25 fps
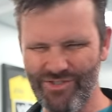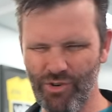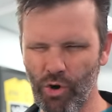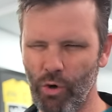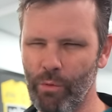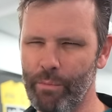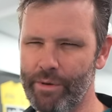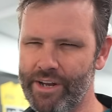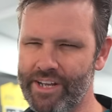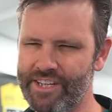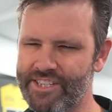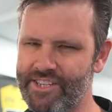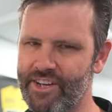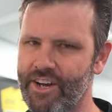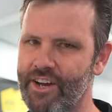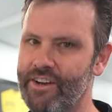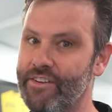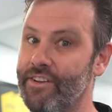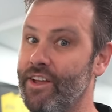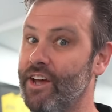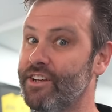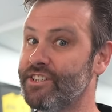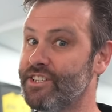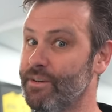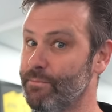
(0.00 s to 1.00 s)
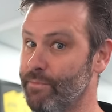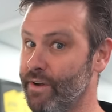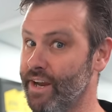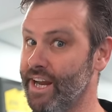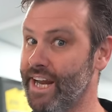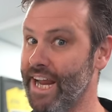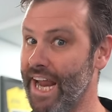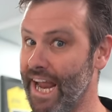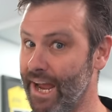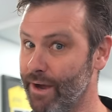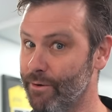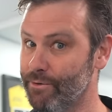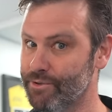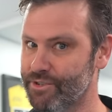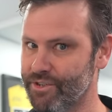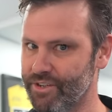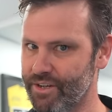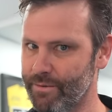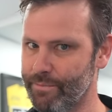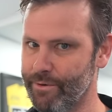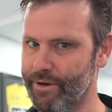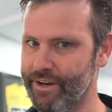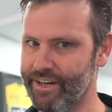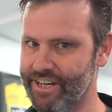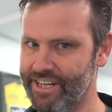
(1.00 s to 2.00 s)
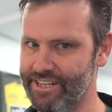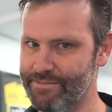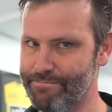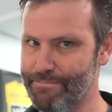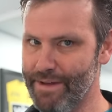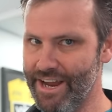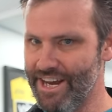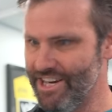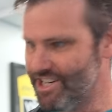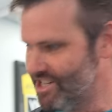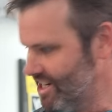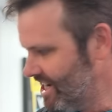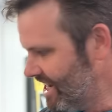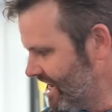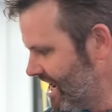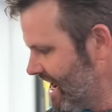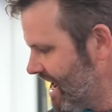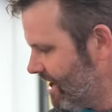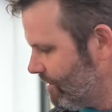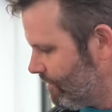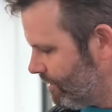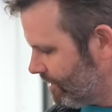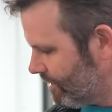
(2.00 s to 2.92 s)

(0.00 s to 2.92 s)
normally a sign that something else on the bike is majorly out,